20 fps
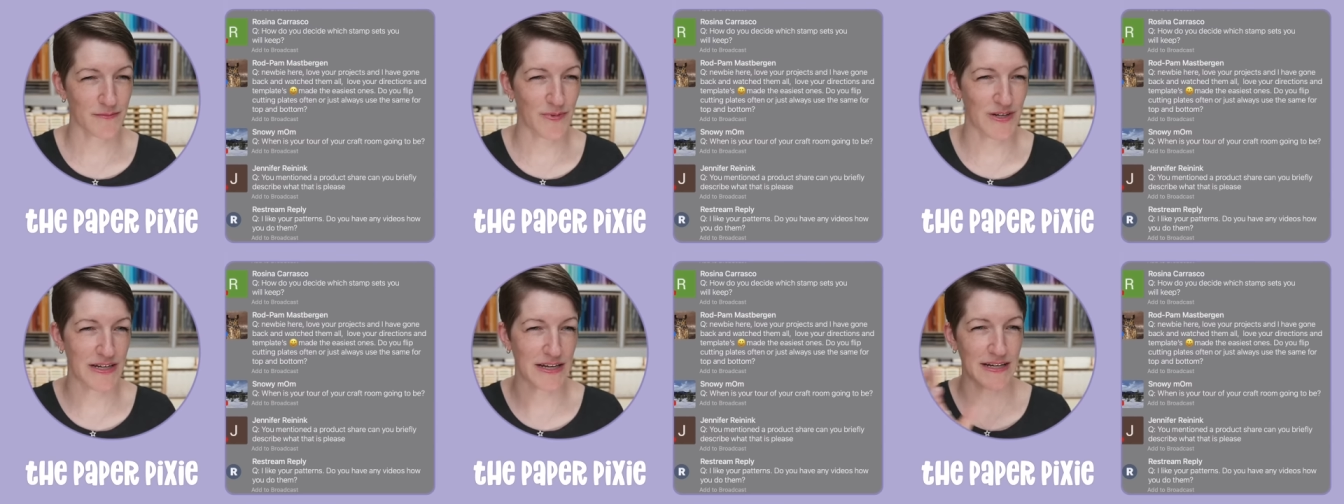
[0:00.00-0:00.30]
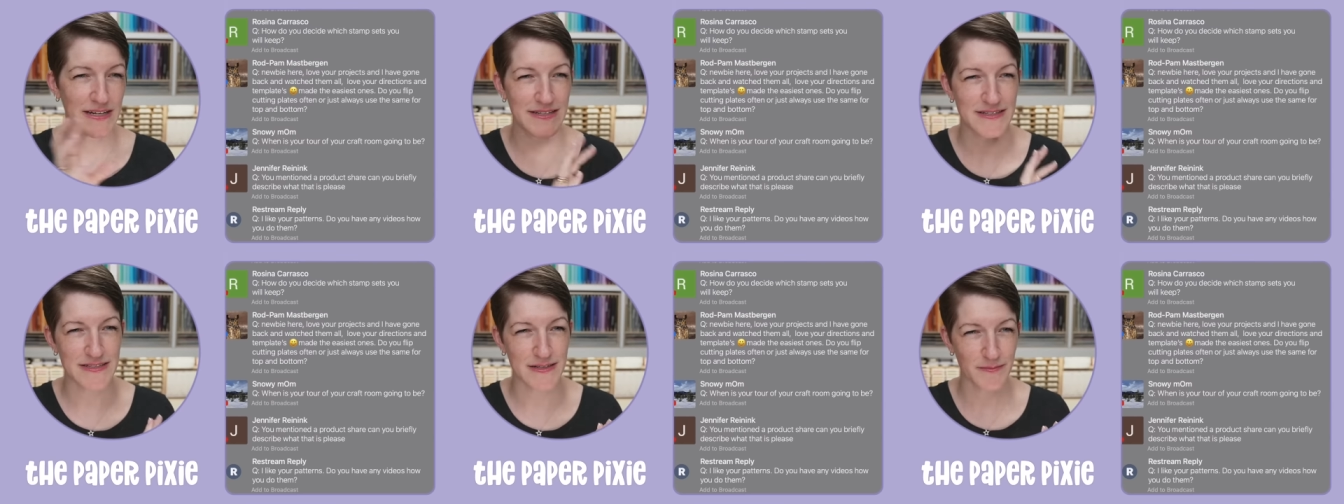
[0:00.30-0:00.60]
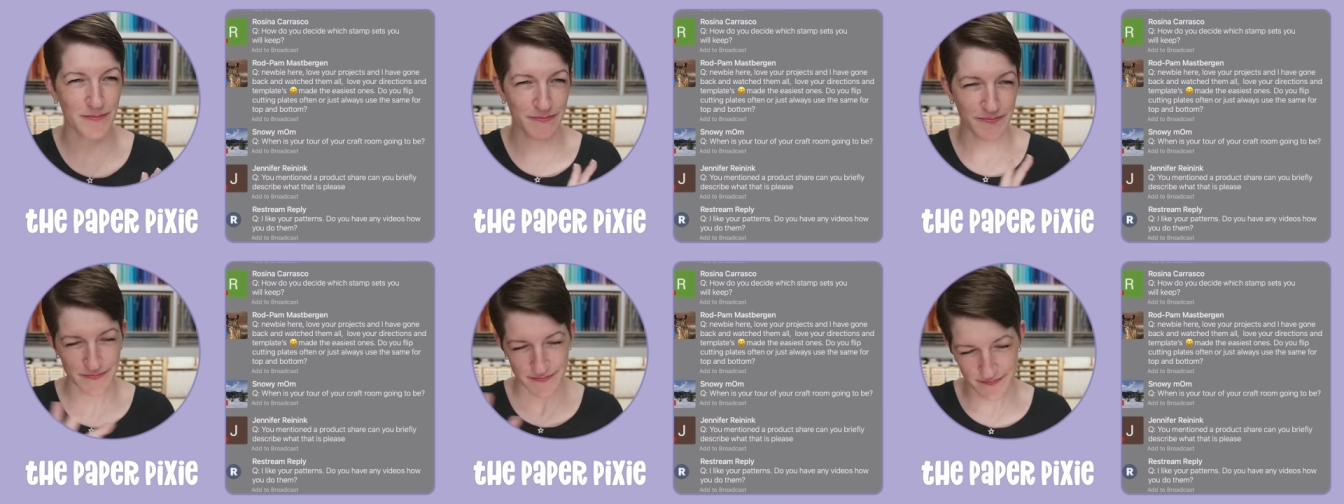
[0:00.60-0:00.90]
We needed
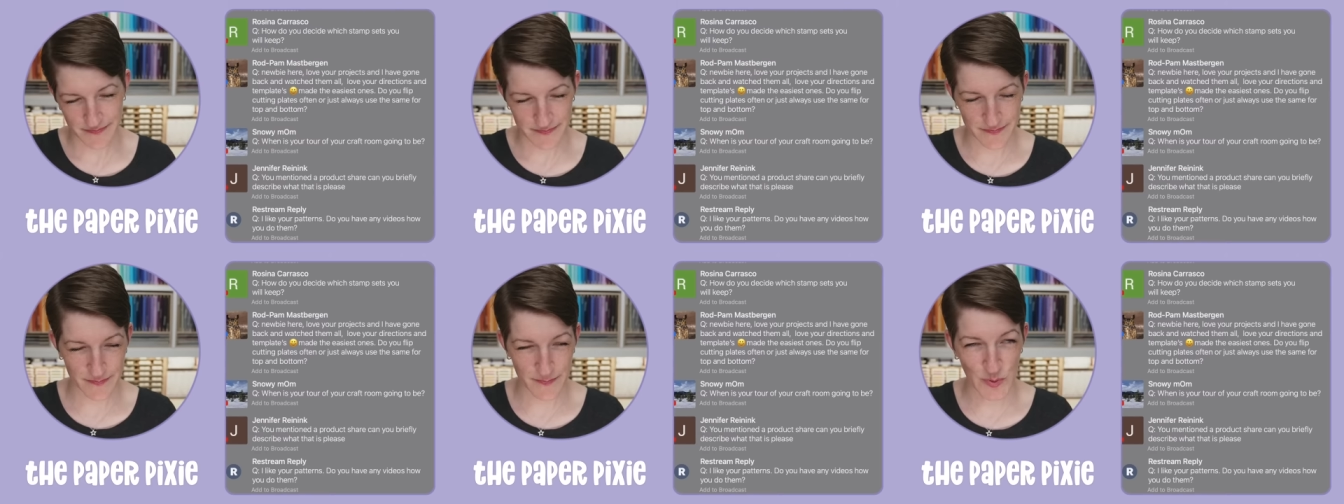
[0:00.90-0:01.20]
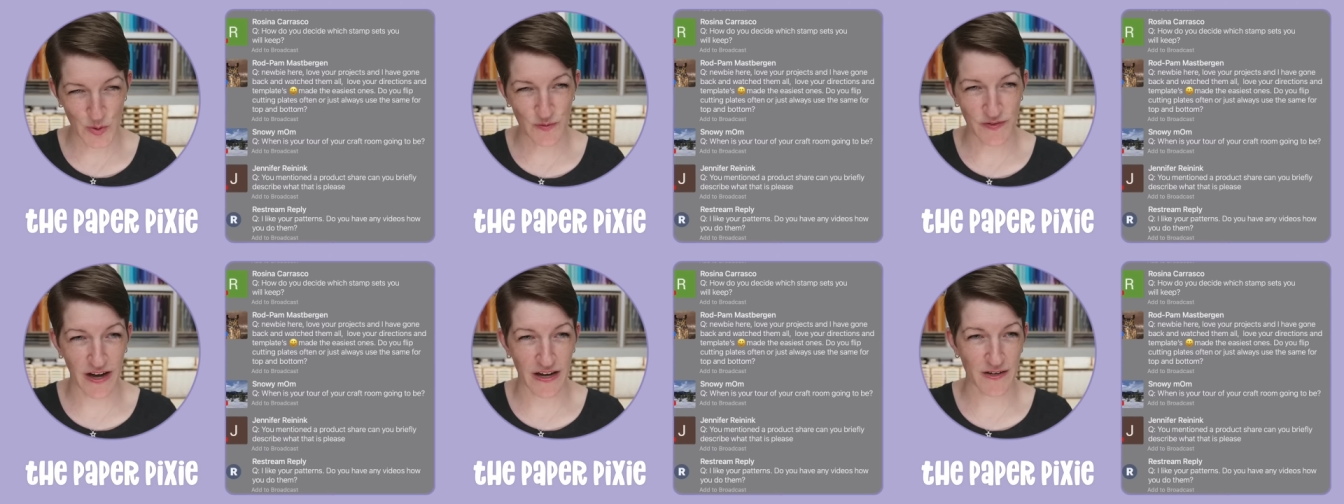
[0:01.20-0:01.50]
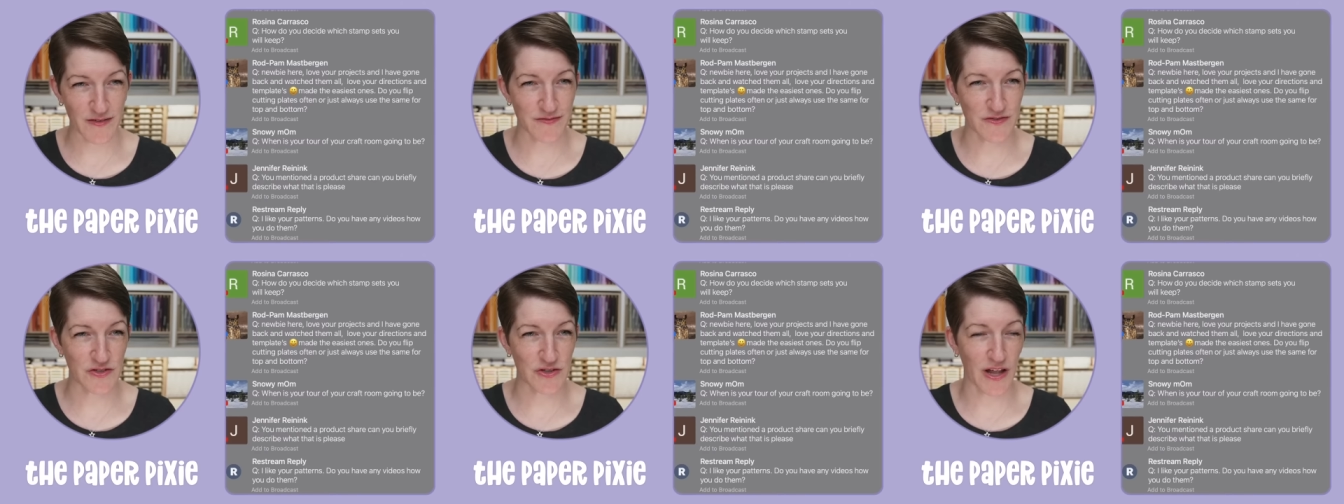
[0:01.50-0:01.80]
to move
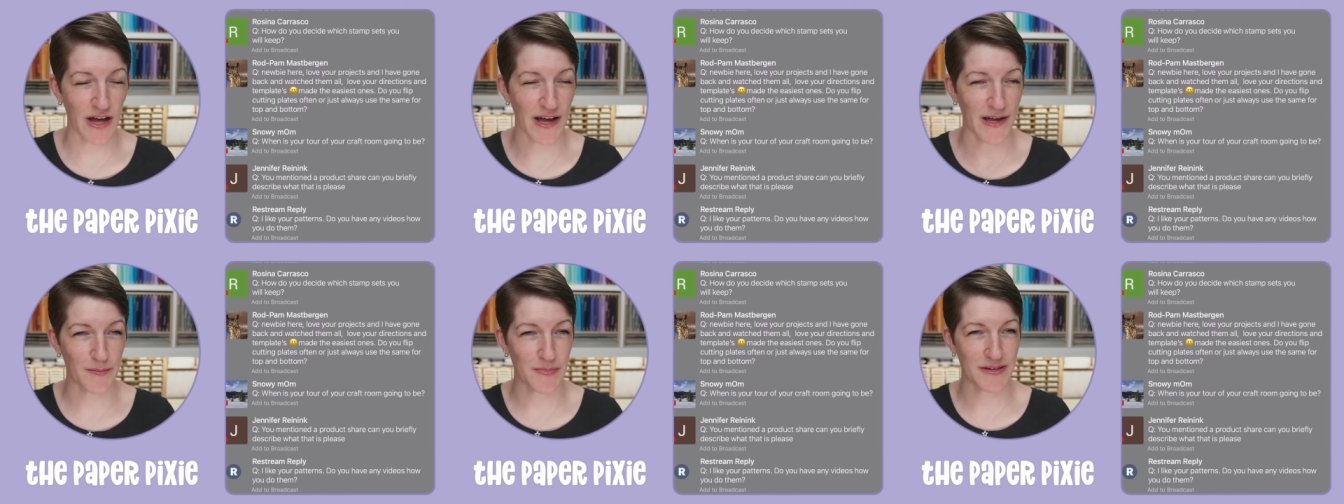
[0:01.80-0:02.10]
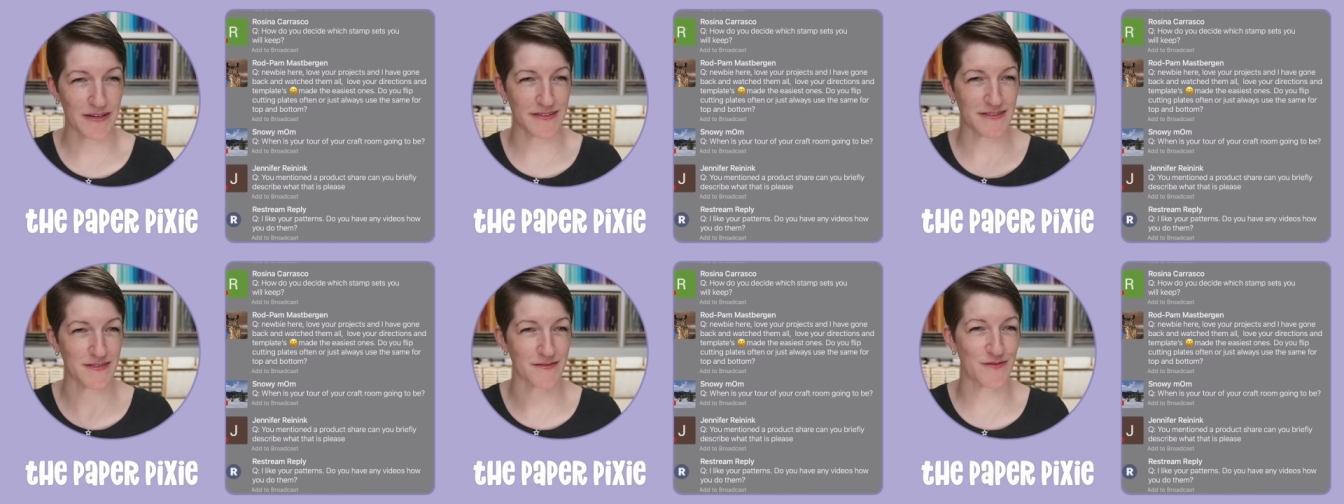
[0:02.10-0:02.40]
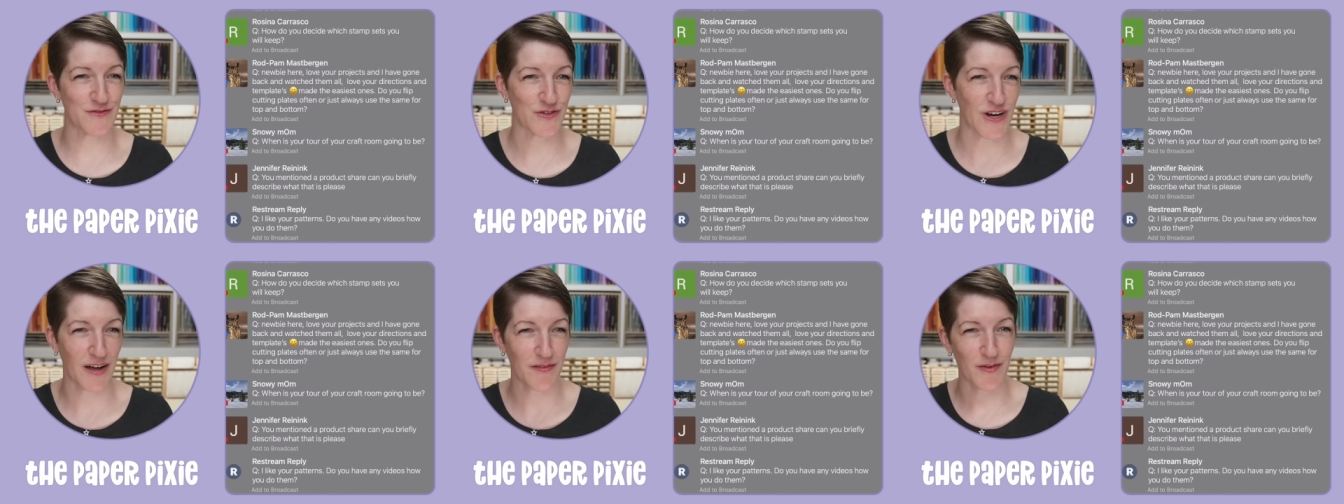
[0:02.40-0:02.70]
out of July because
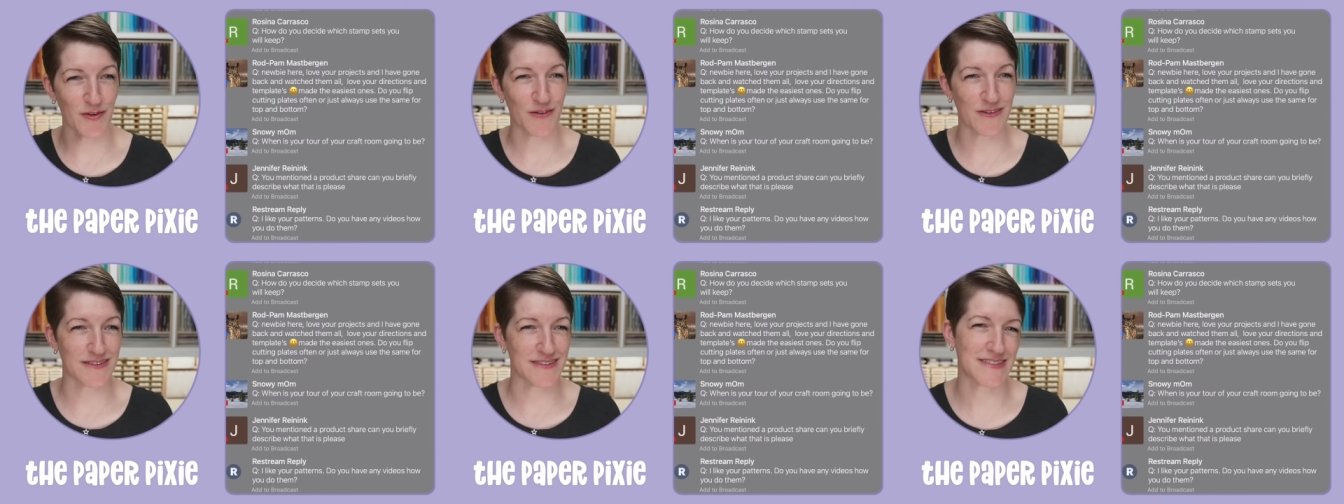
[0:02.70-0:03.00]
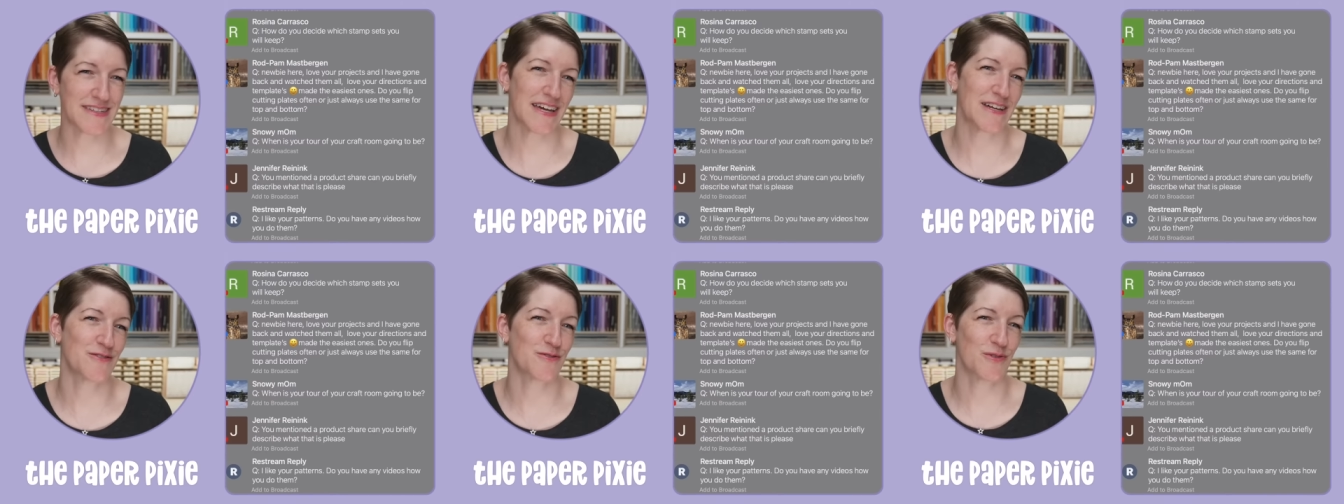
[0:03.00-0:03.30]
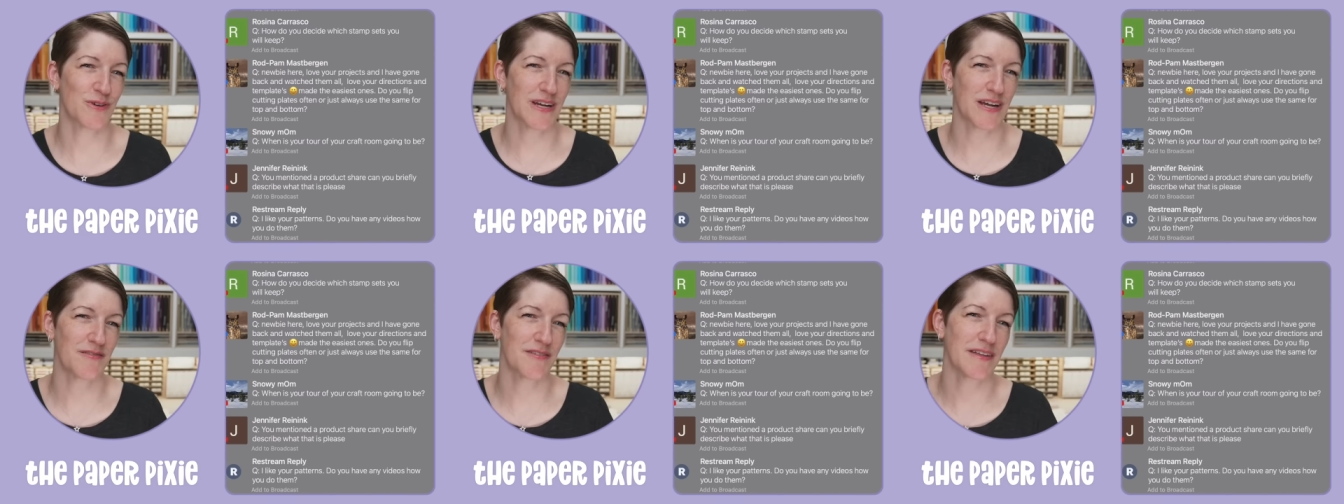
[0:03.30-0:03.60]
of travel and
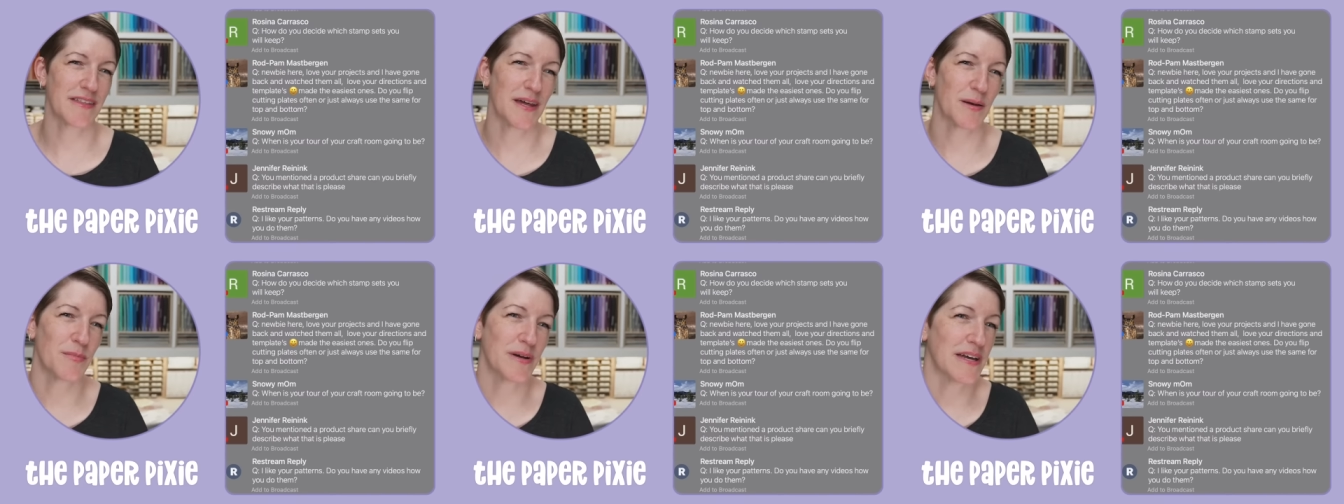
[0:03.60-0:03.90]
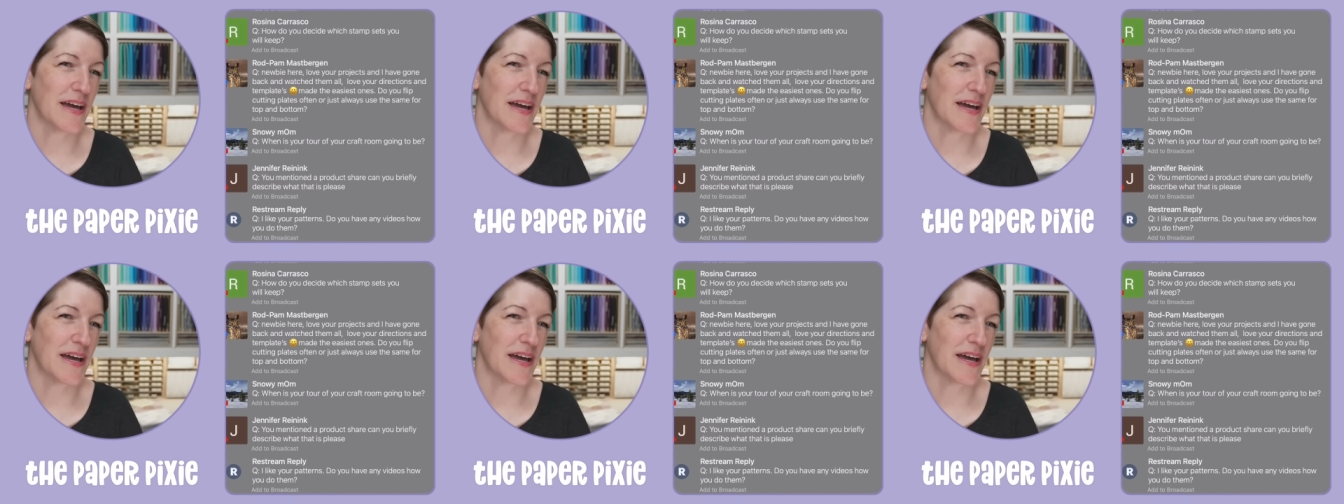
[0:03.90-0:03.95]
schedule and everything.